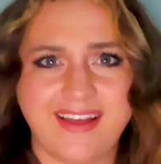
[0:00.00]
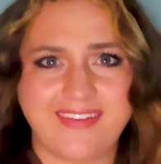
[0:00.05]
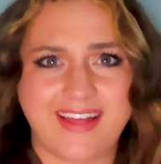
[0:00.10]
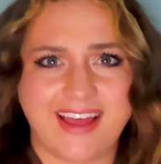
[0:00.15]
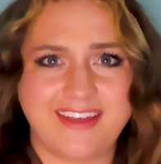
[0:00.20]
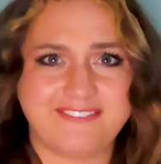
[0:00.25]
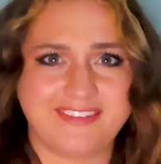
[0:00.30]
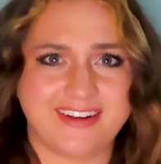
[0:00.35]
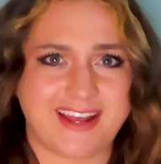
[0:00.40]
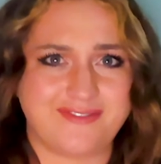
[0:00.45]

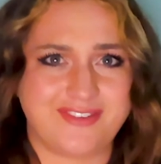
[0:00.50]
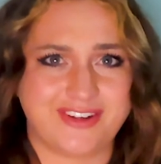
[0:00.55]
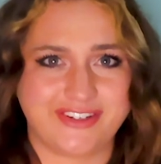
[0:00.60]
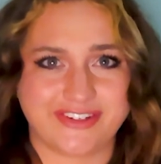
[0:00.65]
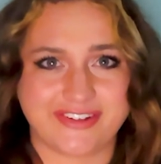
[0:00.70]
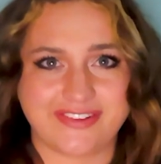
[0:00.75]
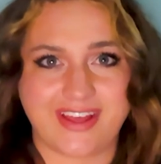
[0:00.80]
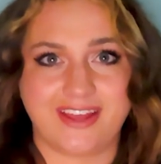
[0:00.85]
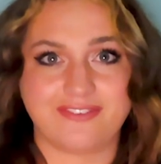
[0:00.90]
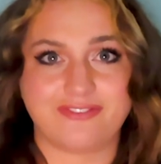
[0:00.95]
life and I'm in
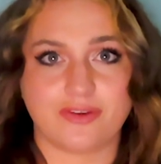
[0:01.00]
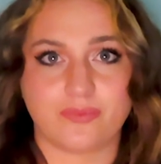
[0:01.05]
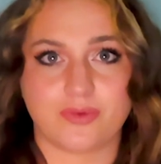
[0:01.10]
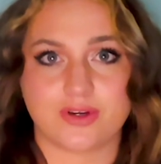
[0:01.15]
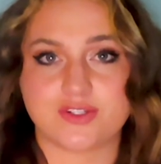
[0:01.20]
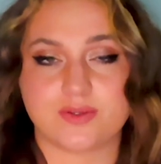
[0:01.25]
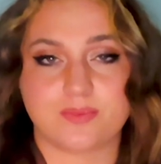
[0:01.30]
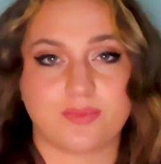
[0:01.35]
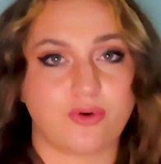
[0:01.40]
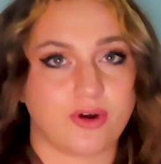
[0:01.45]
your life and
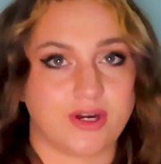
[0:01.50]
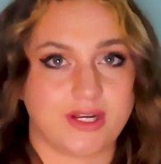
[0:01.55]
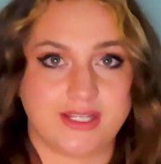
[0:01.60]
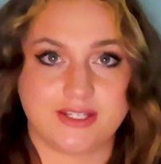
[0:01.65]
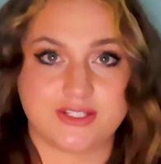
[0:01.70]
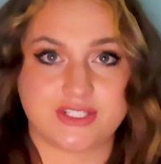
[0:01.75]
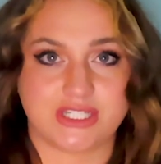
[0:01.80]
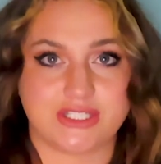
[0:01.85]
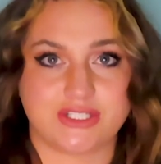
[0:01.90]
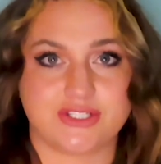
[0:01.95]
we're supporting
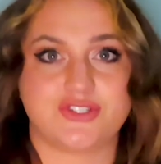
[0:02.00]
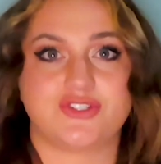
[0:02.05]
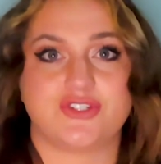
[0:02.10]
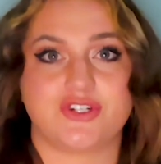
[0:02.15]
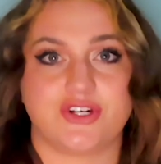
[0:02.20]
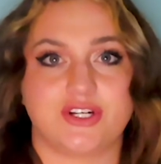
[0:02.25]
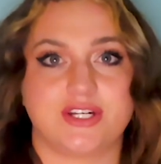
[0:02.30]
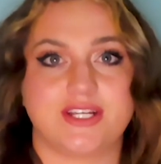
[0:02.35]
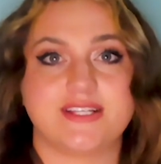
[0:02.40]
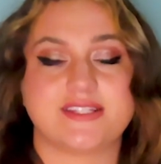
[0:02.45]
each other's
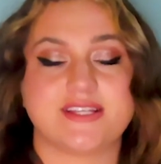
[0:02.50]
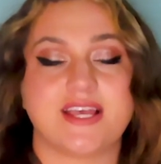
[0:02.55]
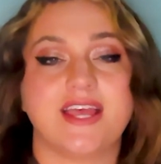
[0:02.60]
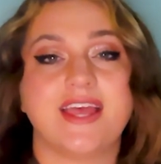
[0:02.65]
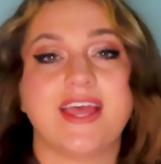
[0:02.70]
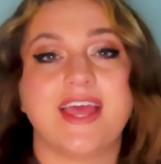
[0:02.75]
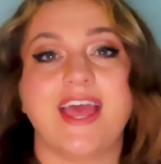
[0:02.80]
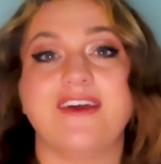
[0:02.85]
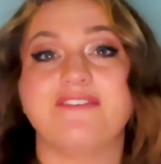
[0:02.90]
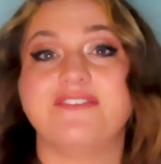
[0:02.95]
journeys.
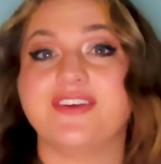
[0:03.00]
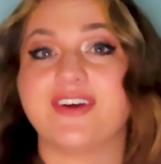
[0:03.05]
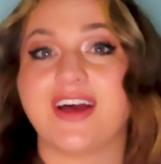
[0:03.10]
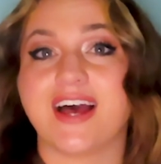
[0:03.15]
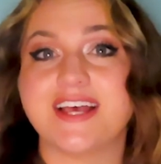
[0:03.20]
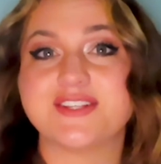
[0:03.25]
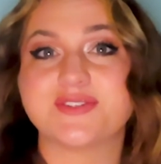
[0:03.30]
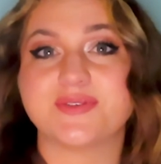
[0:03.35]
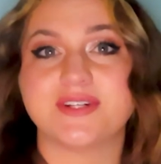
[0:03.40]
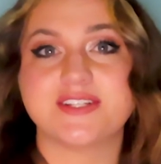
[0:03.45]
If you
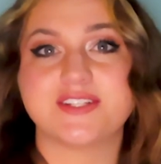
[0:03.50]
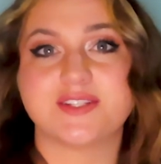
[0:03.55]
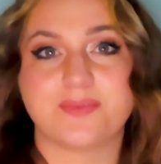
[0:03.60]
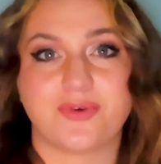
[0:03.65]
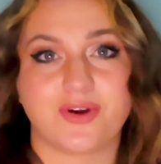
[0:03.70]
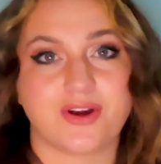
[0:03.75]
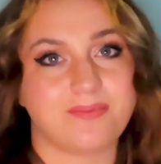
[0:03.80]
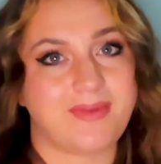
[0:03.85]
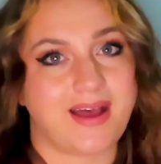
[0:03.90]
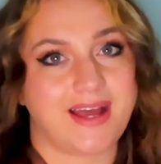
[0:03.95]
guys want to
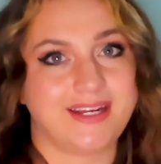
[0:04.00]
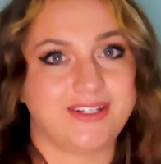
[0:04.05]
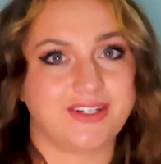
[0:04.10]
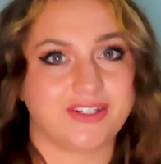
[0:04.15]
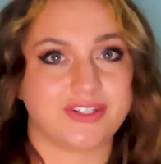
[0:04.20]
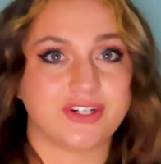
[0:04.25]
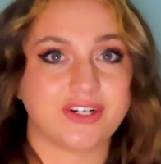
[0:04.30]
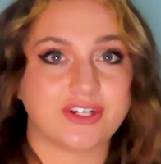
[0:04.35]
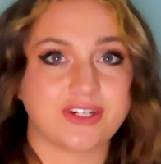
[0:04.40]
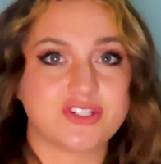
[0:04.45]
support Maddie
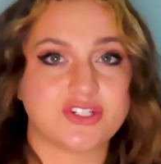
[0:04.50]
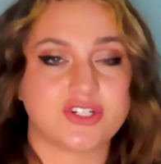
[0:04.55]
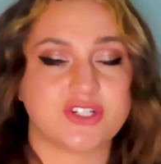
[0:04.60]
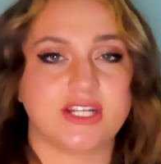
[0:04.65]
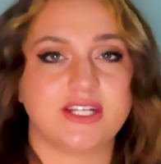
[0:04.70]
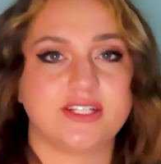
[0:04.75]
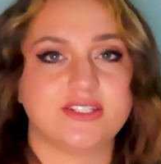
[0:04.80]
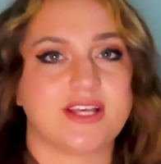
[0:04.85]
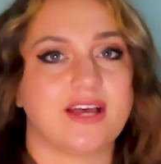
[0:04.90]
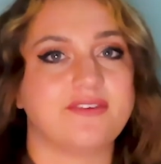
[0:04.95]
on her
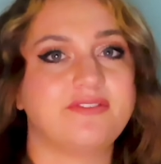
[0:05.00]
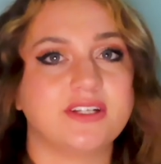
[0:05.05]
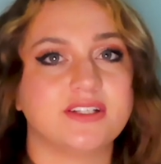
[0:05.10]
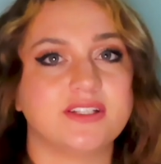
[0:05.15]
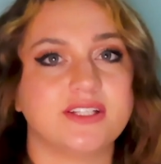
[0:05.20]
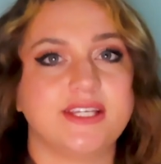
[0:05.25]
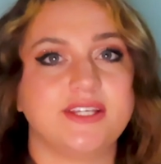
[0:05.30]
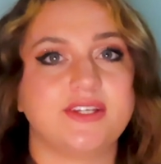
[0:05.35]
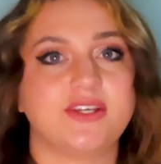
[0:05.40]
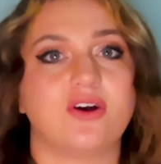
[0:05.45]
journey,
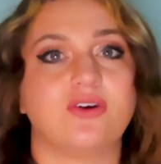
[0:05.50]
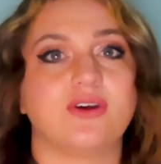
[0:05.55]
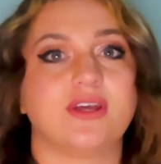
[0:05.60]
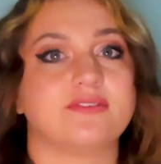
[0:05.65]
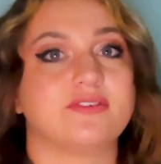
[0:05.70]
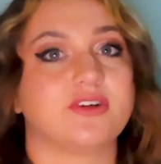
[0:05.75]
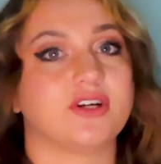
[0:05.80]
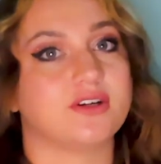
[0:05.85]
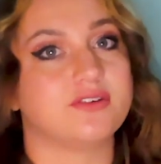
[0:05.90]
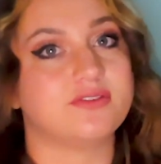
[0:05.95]
definitely go
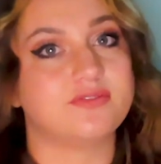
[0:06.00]
give her a